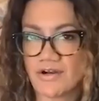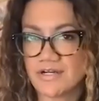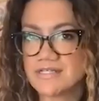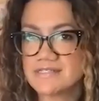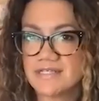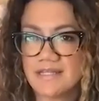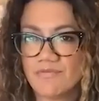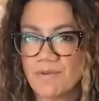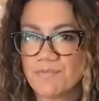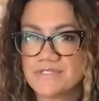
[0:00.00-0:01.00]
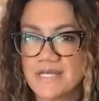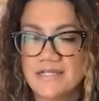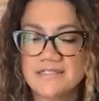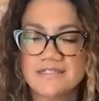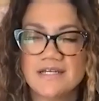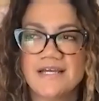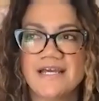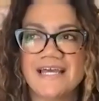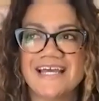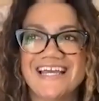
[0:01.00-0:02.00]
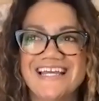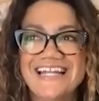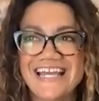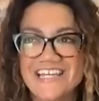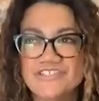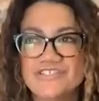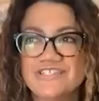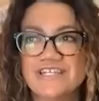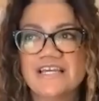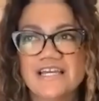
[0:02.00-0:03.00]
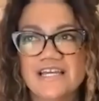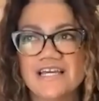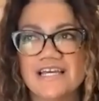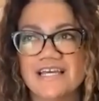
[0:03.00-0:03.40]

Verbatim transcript: artists that they represent an agency